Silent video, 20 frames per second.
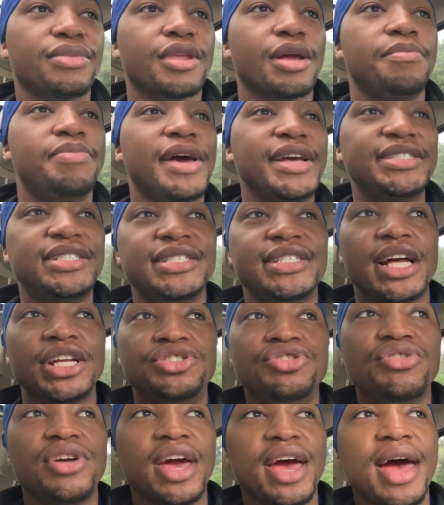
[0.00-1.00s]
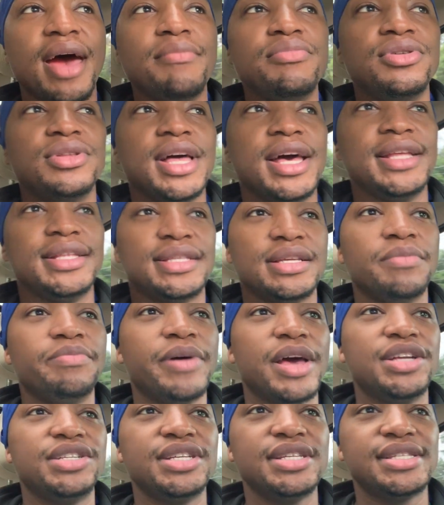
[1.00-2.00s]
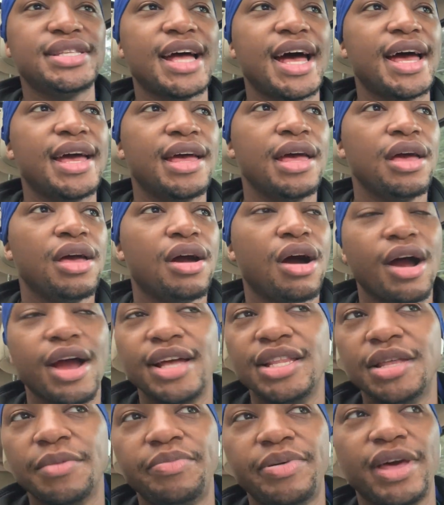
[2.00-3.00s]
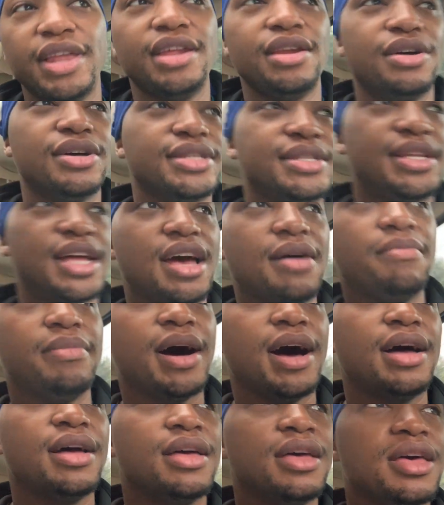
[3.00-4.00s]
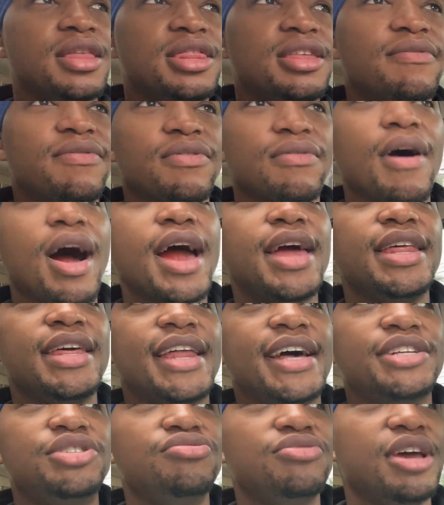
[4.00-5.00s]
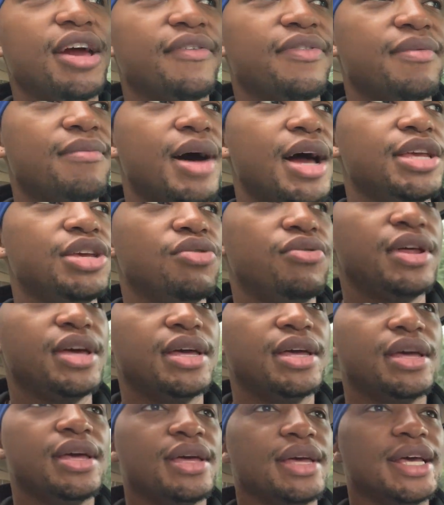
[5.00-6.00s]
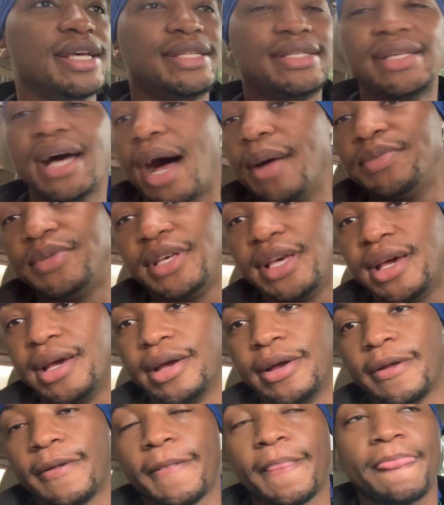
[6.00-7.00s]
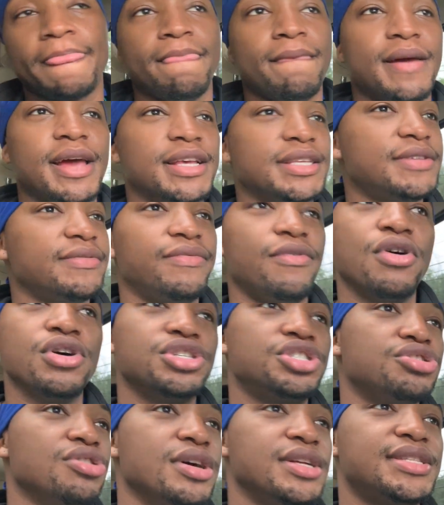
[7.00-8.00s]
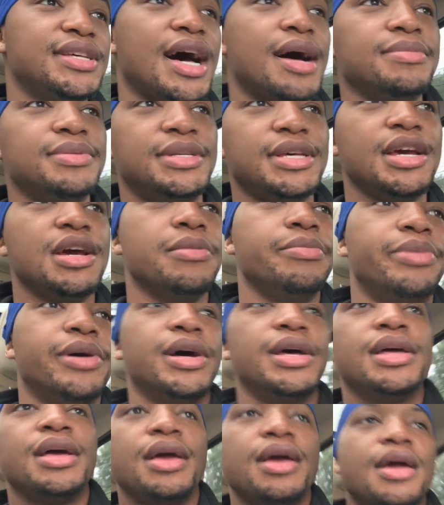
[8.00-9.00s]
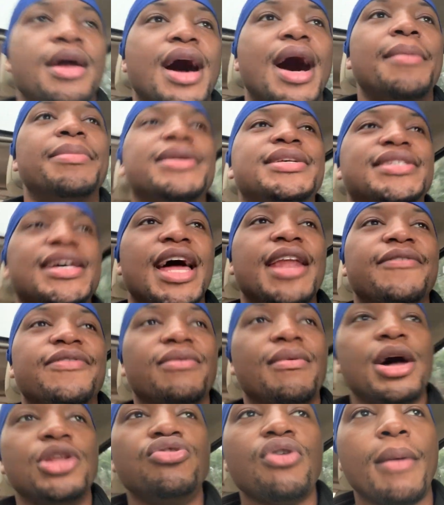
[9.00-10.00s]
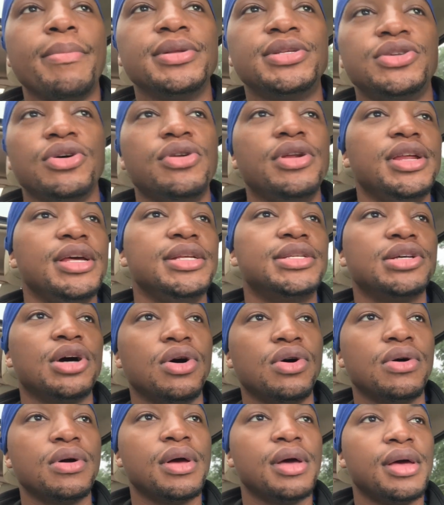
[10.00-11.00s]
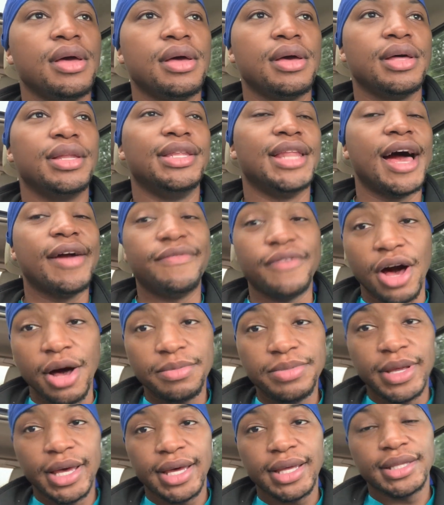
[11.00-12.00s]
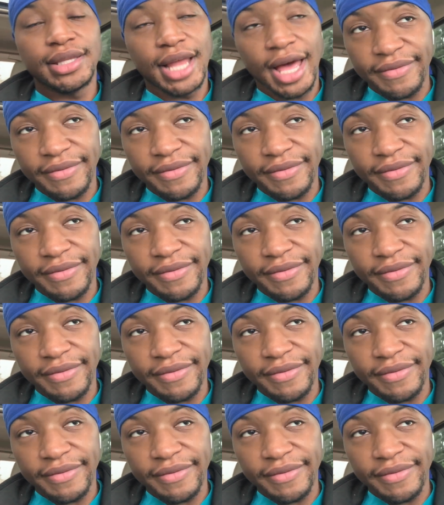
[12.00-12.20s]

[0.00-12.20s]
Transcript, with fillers: patients that you can ambulate, some patients that are independent or standby. The variety that you get from my unit is top tier. It's for sure top tier, but I'm excited for my new opportunity. So life update.